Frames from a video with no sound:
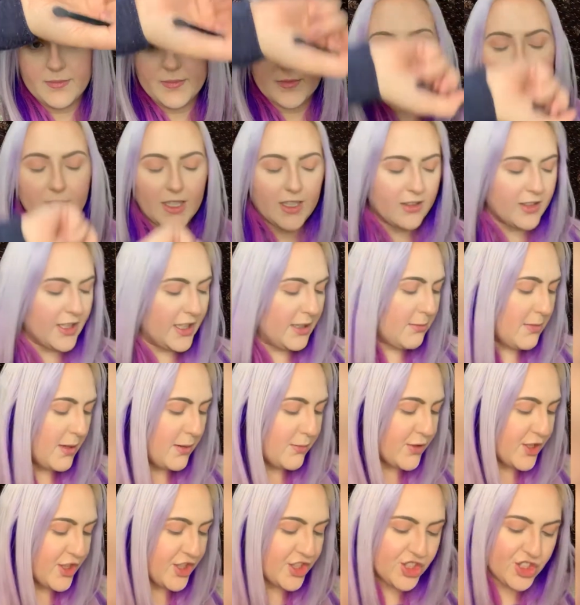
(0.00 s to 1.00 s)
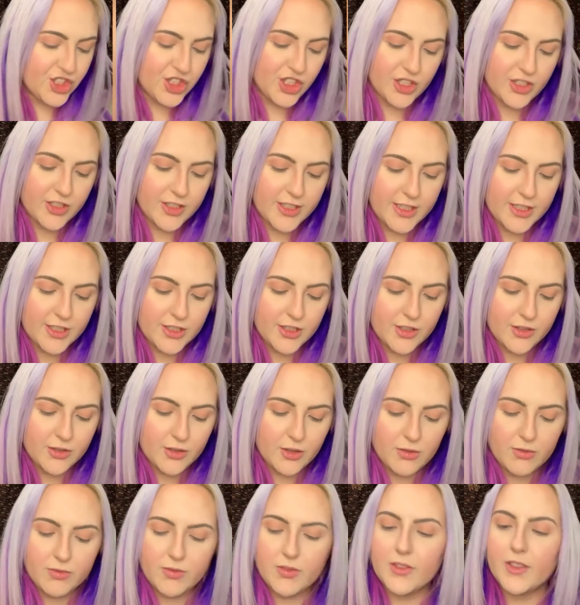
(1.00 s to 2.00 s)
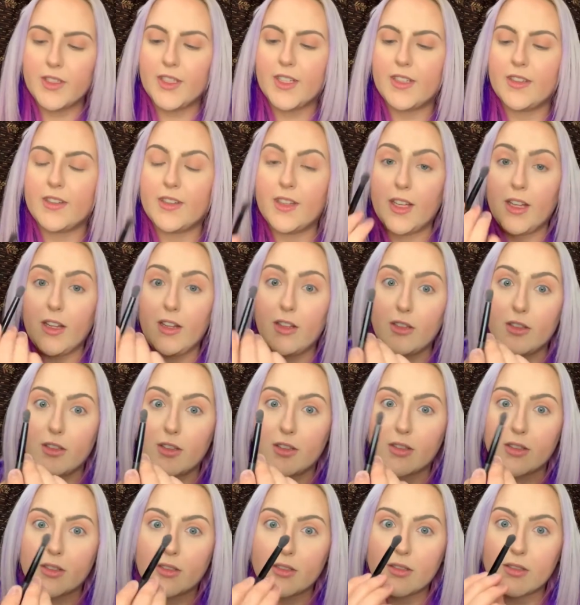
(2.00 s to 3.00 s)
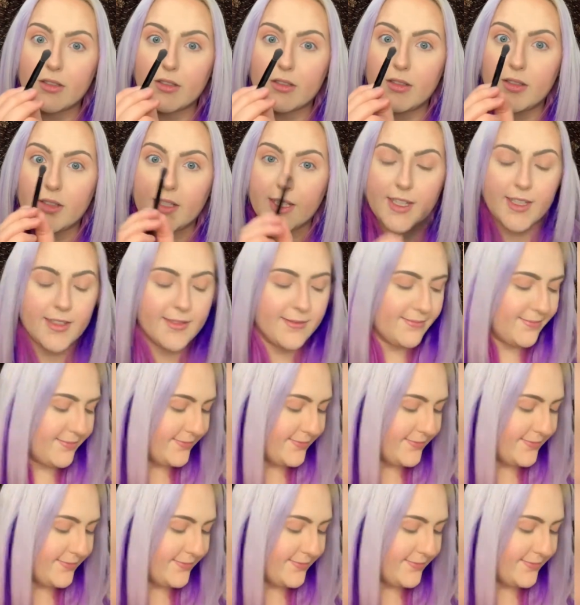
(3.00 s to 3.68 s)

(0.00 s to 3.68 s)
I cleaned my brushes earlier, so hopefully they look clean.